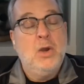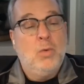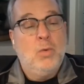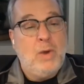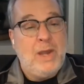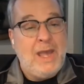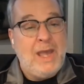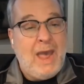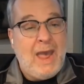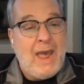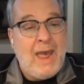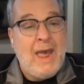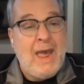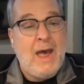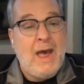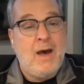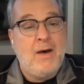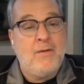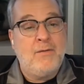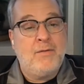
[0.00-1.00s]
We
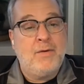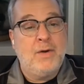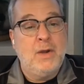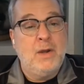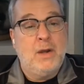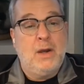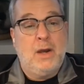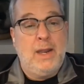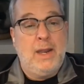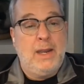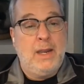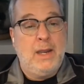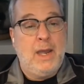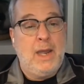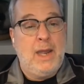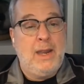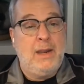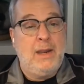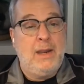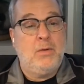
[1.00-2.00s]
have
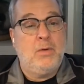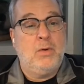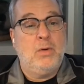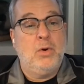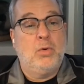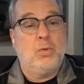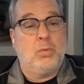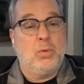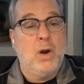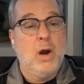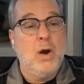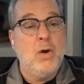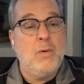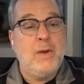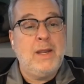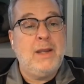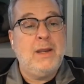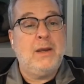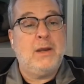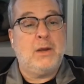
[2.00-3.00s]
a
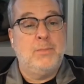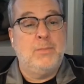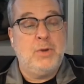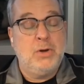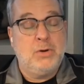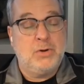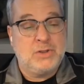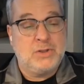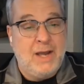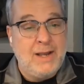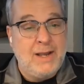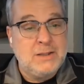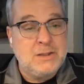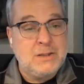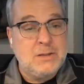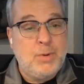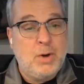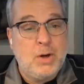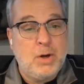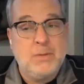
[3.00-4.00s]
growing computer
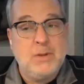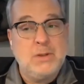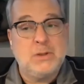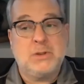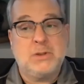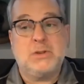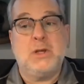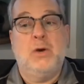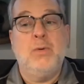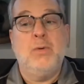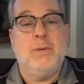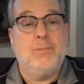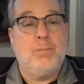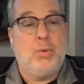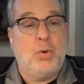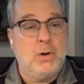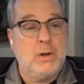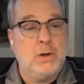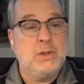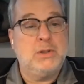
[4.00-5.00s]
science department, so
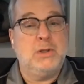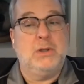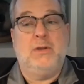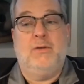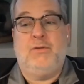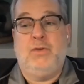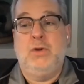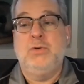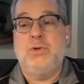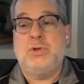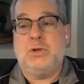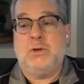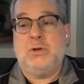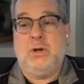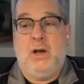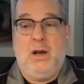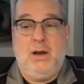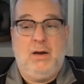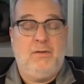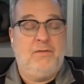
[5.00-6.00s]
important to the
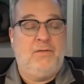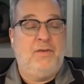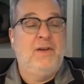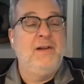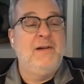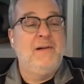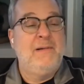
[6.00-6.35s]
future of